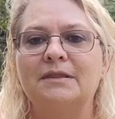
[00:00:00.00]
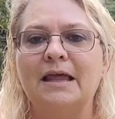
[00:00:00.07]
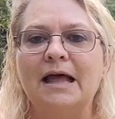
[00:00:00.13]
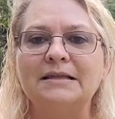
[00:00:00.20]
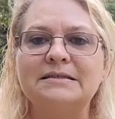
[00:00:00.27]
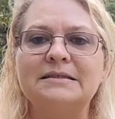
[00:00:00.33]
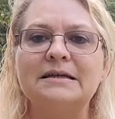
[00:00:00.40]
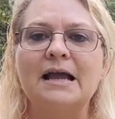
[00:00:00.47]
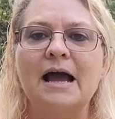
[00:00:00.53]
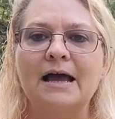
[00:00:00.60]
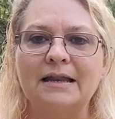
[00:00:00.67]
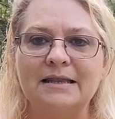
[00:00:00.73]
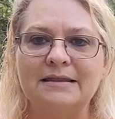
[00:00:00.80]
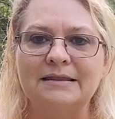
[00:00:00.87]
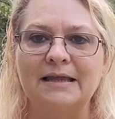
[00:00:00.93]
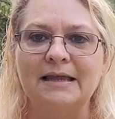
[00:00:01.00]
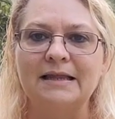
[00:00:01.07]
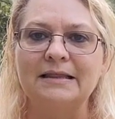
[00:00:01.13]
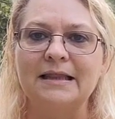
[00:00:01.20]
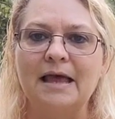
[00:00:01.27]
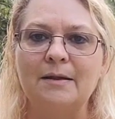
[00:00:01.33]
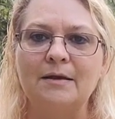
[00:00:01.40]
That's the kind of
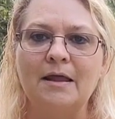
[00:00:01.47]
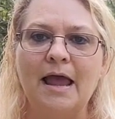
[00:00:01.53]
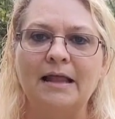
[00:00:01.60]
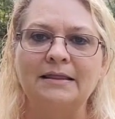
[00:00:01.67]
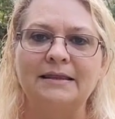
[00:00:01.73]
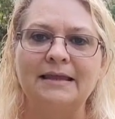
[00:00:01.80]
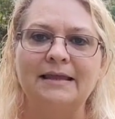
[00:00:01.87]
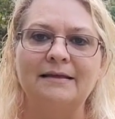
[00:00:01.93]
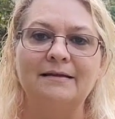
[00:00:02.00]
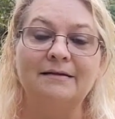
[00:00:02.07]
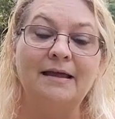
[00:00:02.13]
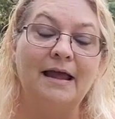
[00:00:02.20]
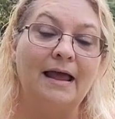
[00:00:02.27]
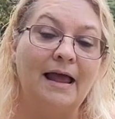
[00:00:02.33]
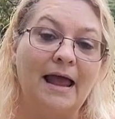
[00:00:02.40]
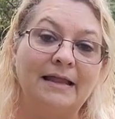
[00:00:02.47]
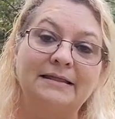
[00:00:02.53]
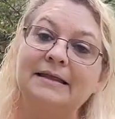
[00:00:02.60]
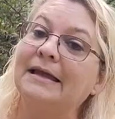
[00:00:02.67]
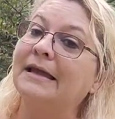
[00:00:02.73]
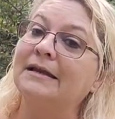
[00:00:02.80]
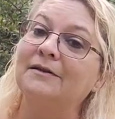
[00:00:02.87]
thing that at the
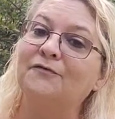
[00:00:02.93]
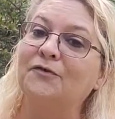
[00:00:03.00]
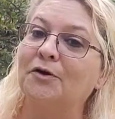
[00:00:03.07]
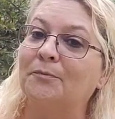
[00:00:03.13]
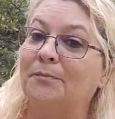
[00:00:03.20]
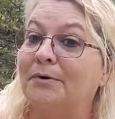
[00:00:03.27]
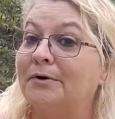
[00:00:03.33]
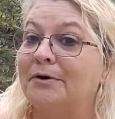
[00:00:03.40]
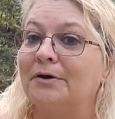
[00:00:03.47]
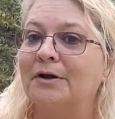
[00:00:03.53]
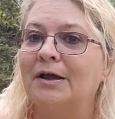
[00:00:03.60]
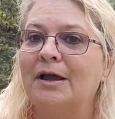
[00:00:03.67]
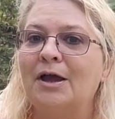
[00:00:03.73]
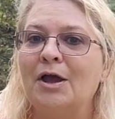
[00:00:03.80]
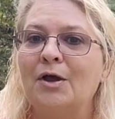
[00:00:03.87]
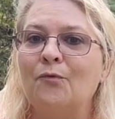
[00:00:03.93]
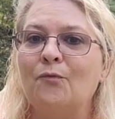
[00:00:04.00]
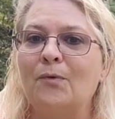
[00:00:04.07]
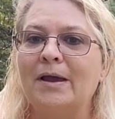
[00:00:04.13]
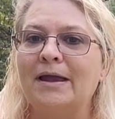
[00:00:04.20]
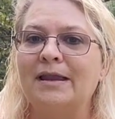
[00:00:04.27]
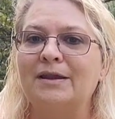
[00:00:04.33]
end of your book,
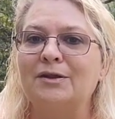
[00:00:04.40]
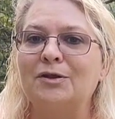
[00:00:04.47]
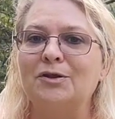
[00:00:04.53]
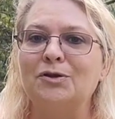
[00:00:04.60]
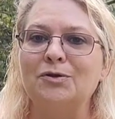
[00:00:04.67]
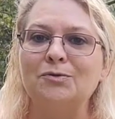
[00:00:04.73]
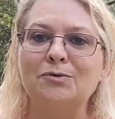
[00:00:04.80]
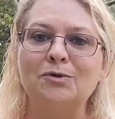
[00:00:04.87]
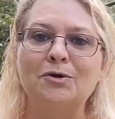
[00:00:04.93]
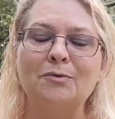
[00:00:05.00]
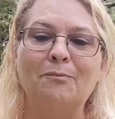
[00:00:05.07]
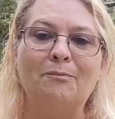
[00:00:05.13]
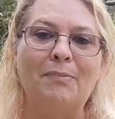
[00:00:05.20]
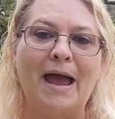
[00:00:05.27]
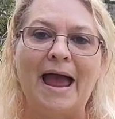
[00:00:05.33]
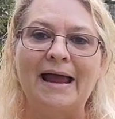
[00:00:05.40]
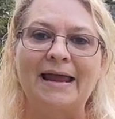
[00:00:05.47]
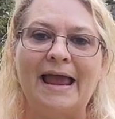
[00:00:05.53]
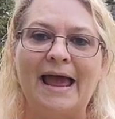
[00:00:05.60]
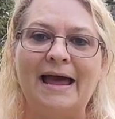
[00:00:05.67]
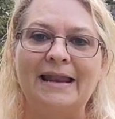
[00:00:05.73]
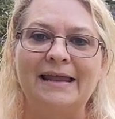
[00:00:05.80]
when you look
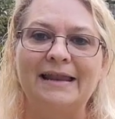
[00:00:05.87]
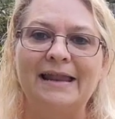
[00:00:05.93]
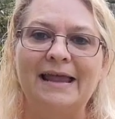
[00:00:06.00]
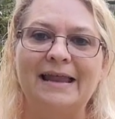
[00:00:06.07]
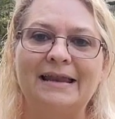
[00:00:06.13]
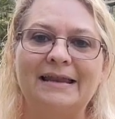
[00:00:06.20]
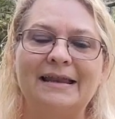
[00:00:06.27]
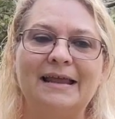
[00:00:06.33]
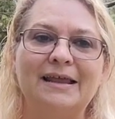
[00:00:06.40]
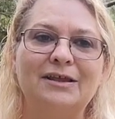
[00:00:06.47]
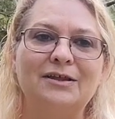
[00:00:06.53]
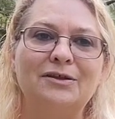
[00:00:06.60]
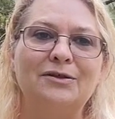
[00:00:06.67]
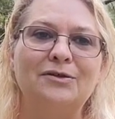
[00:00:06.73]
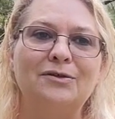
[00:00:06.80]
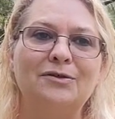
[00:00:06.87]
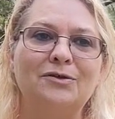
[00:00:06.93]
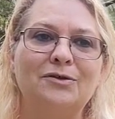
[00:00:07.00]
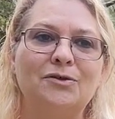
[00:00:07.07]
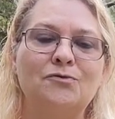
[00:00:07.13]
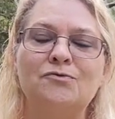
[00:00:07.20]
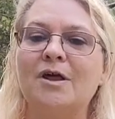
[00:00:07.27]
back at it, and
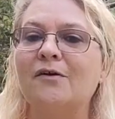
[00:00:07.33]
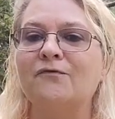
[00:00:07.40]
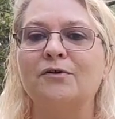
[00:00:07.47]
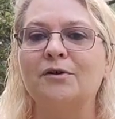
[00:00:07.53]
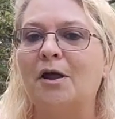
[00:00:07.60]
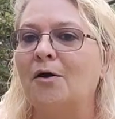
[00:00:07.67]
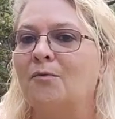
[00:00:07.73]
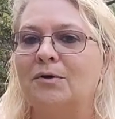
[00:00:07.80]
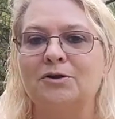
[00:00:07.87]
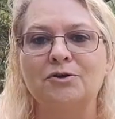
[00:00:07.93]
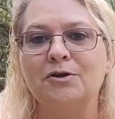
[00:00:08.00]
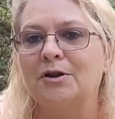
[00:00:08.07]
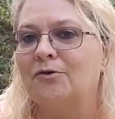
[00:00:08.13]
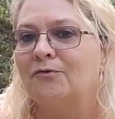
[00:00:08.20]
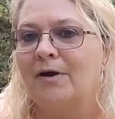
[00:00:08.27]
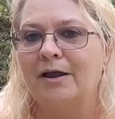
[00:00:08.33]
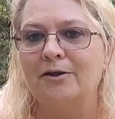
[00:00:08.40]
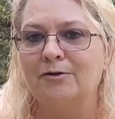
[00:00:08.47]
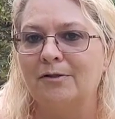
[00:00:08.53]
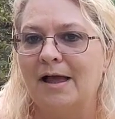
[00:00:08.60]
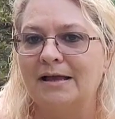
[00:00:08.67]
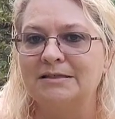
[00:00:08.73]
you never know when you're going to
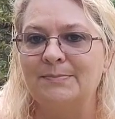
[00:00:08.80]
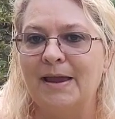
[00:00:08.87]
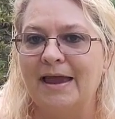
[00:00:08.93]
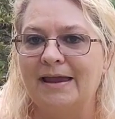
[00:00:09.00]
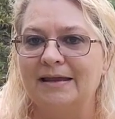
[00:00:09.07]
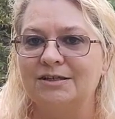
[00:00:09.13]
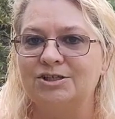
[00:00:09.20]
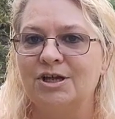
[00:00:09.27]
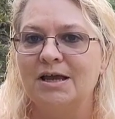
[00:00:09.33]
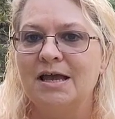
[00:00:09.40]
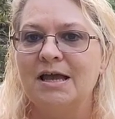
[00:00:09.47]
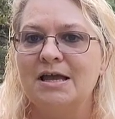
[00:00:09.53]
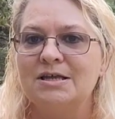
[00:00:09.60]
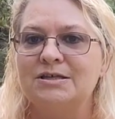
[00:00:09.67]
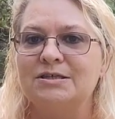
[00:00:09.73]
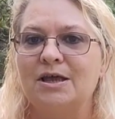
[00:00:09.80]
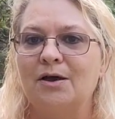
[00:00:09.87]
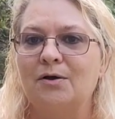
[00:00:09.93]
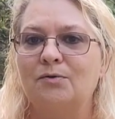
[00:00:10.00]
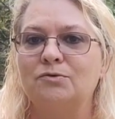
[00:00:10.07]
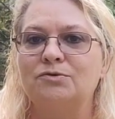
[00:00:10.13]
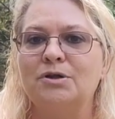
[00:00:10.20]
write your last page.
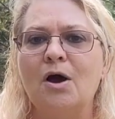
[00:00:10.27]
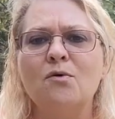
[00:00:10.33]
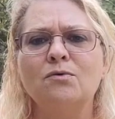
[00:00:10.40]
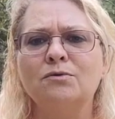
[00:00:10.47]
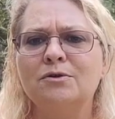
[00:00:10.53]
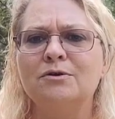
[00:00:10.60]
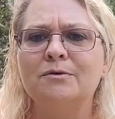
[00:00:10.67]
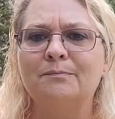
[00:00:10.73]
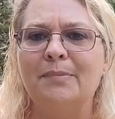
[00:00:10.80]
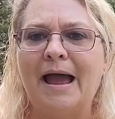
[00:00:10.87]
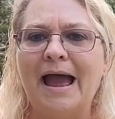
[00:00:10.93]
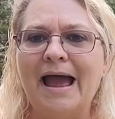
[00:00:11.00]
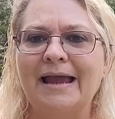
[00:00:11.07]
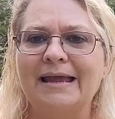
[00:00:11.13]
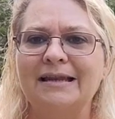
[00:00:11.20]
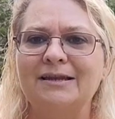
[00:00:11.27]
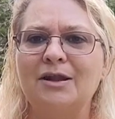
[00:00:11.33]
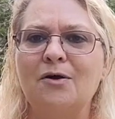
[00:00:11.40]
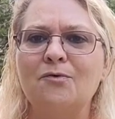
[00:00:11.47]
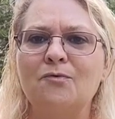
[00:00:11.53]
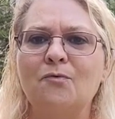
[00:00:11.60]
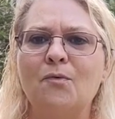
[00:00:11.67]
So don't look back,
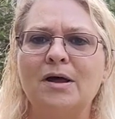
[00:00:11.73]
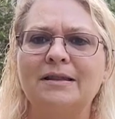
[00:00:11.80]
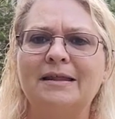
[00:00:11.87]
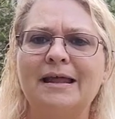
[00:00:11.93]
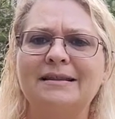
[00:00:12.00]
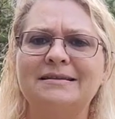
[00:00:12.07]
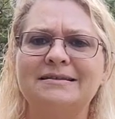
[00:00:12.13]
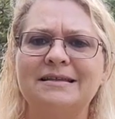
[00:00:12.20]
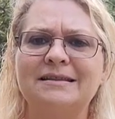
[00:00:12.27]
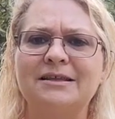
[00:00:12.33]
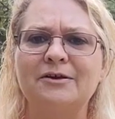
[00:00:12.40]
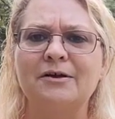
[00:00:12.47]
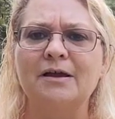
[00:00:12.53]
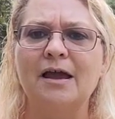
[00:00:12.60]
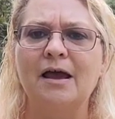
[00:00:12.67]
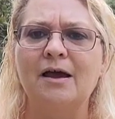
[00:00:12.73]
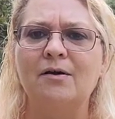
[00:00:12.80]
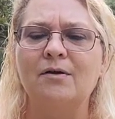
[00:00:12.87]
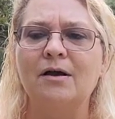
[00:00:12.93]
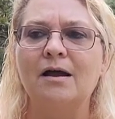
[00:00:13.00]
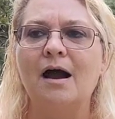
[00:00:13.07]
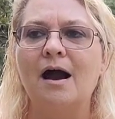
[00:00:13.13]
and don't one day sit there and
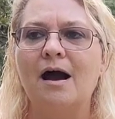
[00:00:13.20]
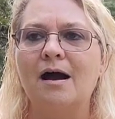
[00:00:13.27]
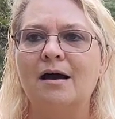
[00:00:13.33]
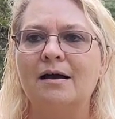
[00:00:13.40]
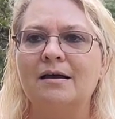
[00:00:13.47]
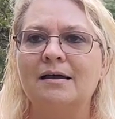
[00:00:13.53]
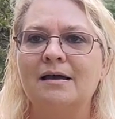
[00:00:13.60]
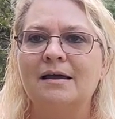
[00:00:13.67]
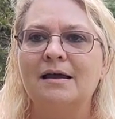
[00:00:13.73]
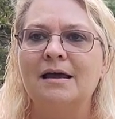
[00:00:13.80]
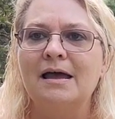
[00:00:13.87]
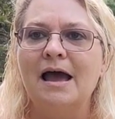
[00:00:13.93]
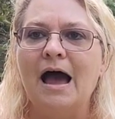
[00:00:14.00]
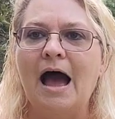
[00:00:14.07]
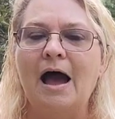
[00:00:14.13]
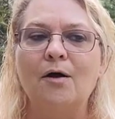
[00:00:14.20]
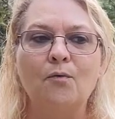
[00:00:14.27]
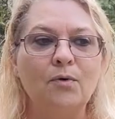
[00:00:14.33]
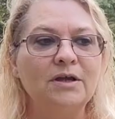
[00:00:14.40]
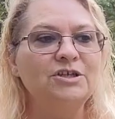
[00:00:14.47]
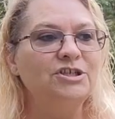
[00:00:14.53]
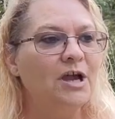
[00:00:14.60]
go, God, I
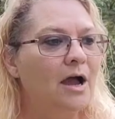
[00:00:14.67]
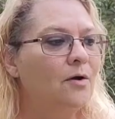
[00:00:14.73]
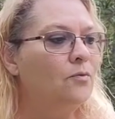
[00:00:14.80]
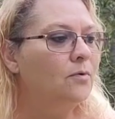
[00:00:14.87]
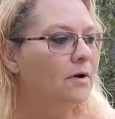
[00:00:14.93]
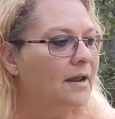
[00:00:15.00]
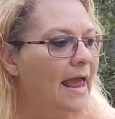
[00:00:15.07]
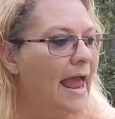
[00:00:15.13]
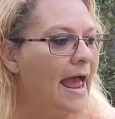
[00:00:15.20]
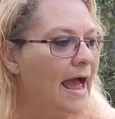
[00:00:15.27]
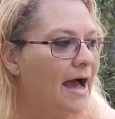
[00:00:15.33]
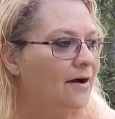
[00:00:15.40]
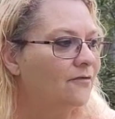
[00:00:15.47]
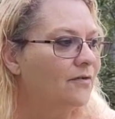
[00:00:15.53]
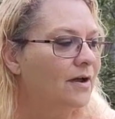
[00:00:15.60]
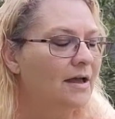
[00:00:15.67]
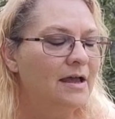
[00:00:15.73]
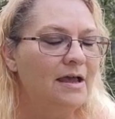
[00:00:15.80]
wish I would have,